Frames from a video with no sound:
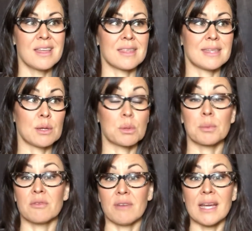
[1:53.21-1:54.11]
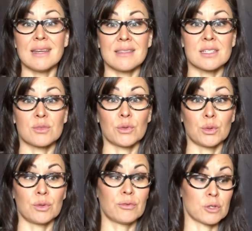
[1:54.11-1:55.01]
that they were providing this
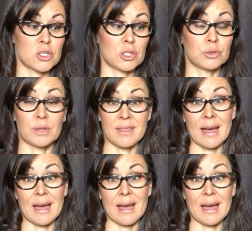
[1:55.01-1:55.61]
food for children